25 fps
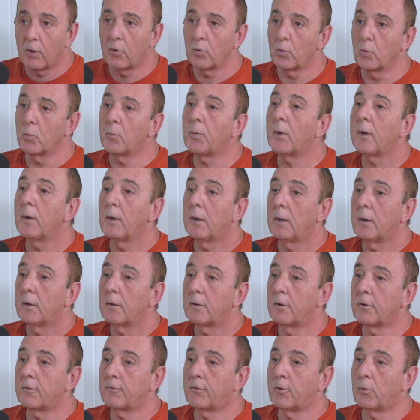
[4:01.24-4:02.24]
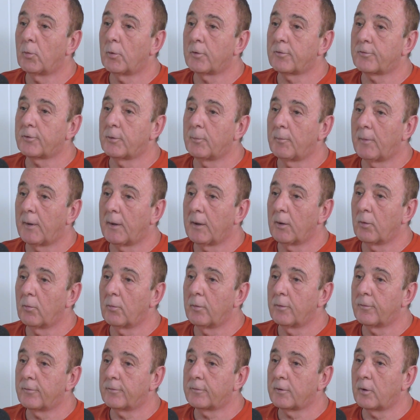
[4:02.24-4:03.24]
globe that she wants to
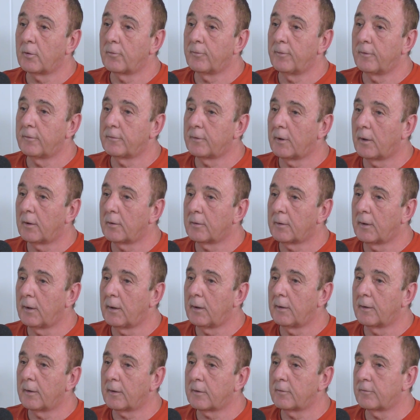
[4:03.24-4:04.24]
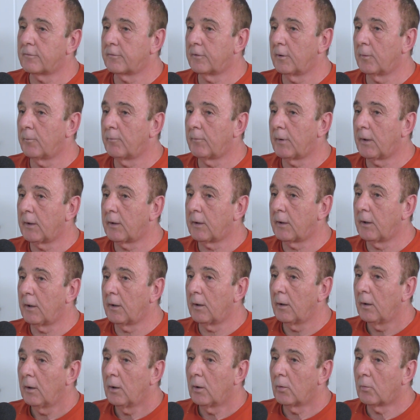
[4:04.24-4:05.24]
make with Sophie. Is that okay? They can sit and
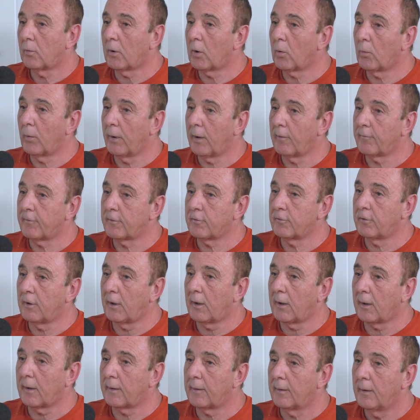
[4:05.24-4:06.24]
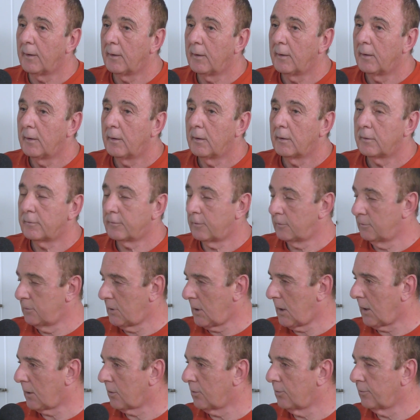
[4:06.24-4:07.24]
make it while we have a chat. I said,
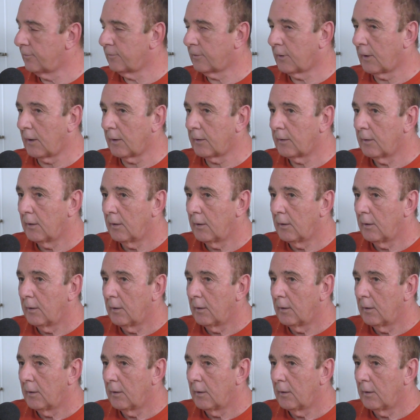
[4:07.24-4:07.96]
Yeah, of course you can.